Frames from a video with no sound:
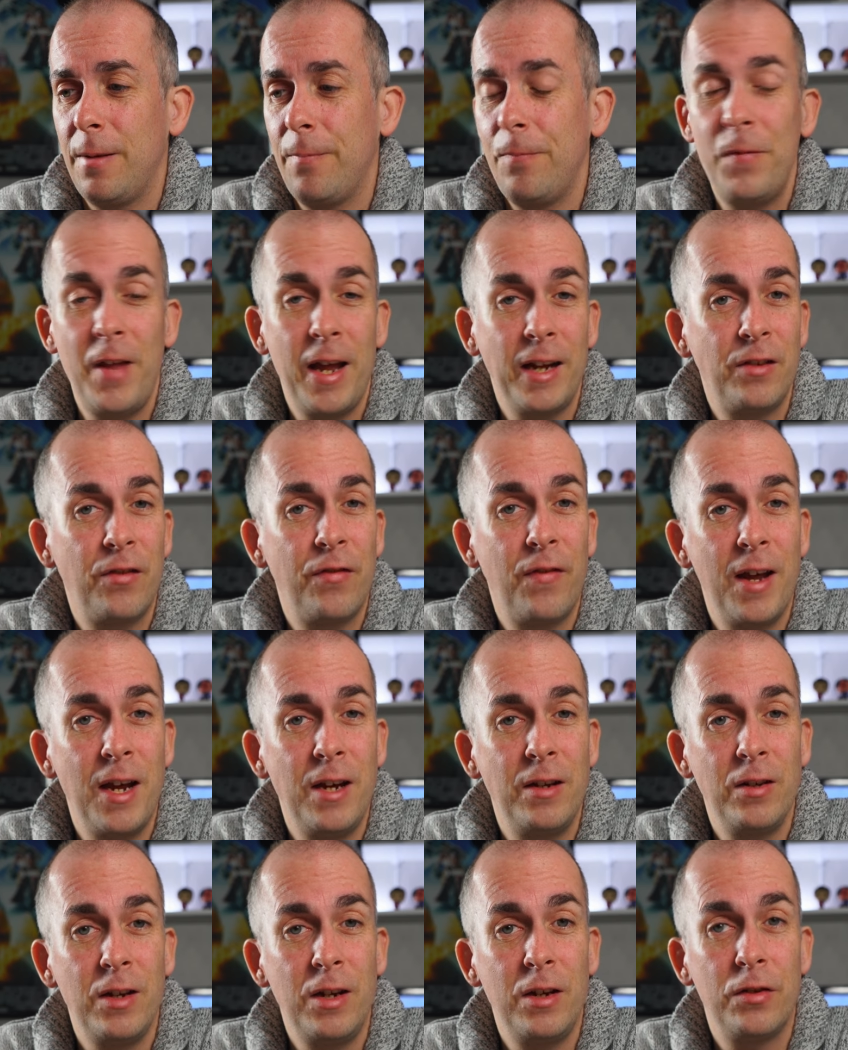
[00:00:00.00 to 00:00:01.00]
Next
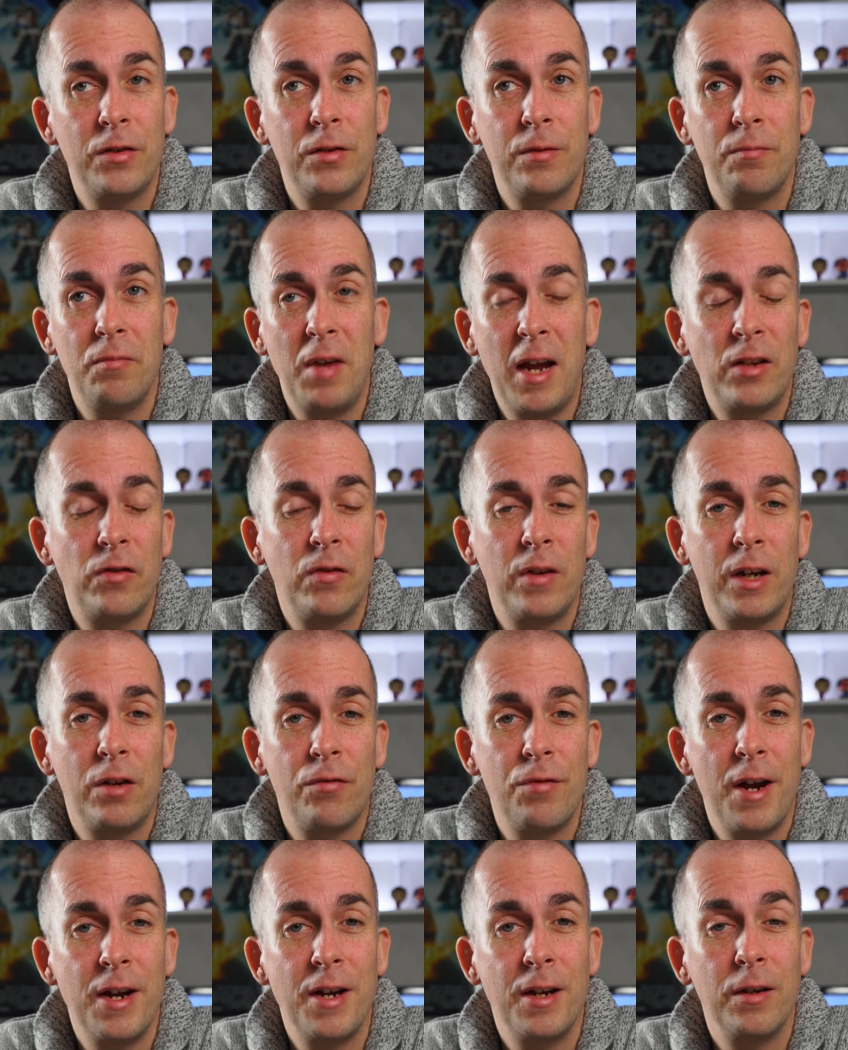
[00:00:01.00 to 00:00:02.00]
phase is actually
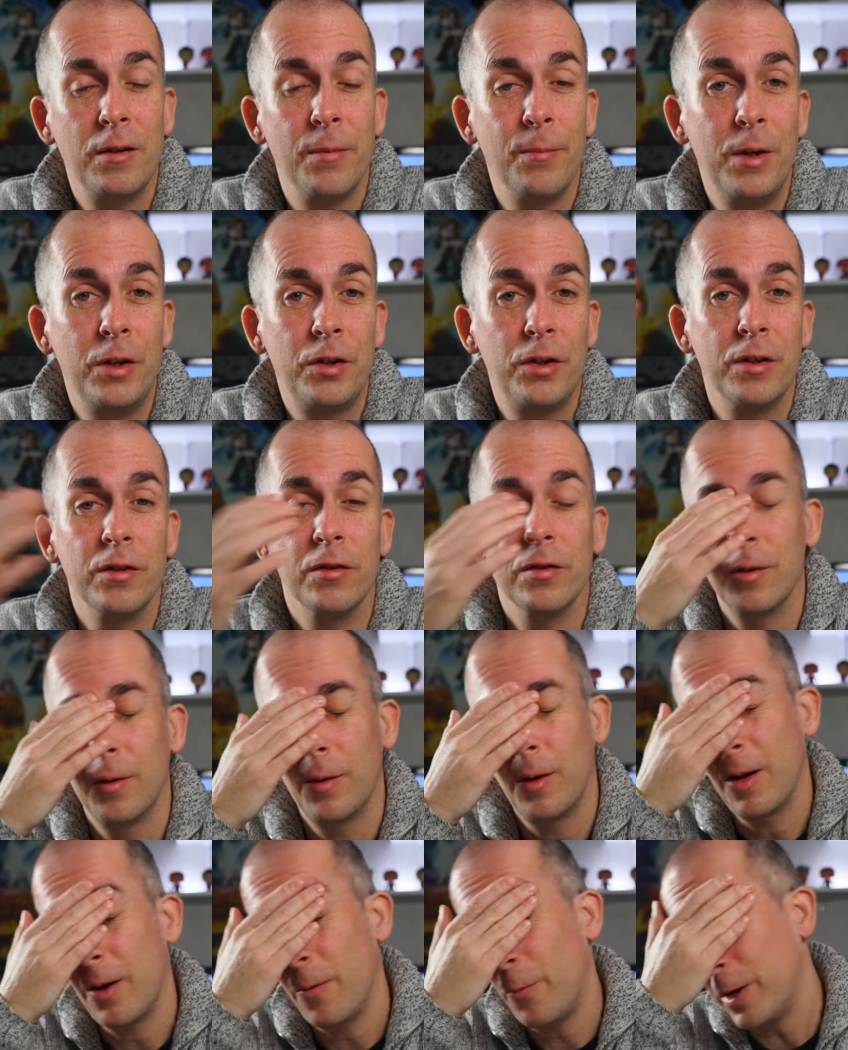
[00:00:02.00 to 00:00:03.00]
creating the missions,
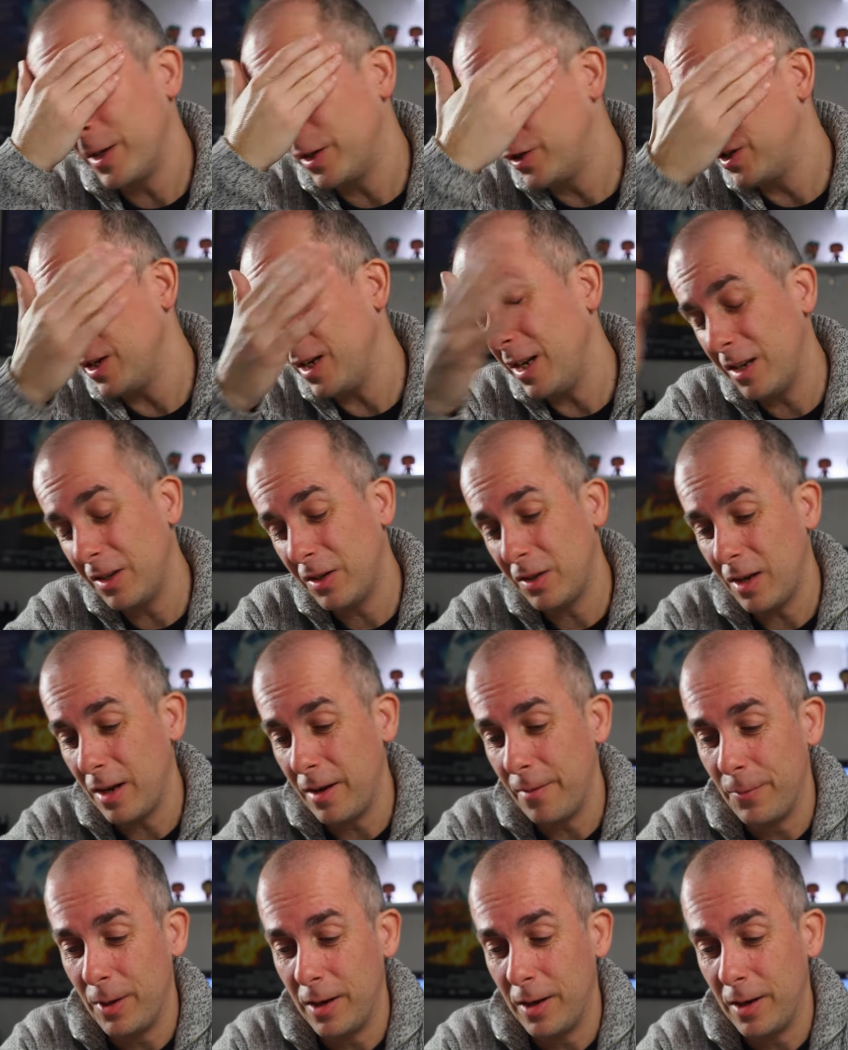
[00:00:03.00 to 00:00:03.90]
which is,